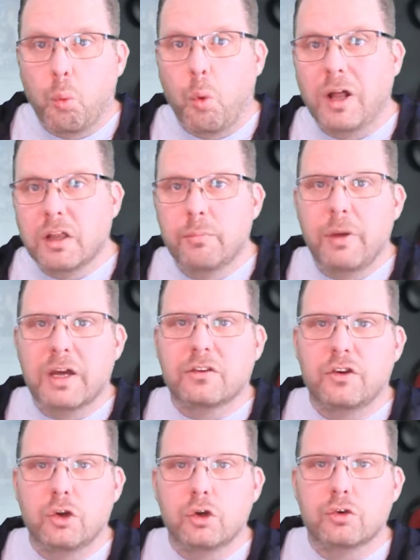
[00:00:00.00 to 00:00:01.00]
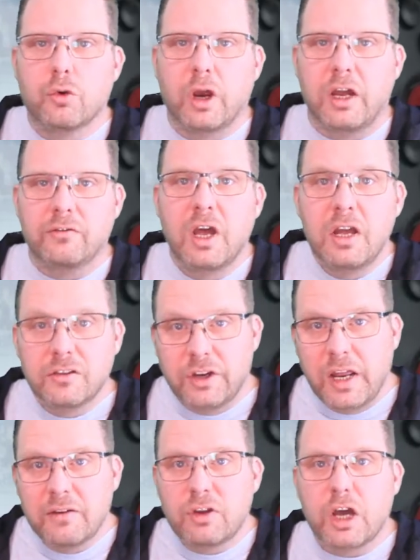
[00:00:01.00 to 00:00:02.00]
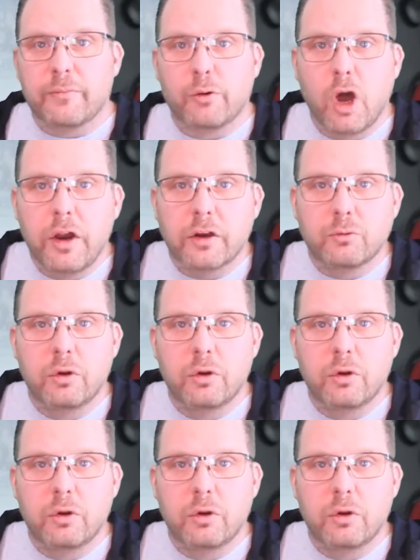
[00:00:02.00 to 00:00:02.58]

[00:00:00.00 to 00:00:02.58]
Welcome back to NerdCrave. Today I've got a product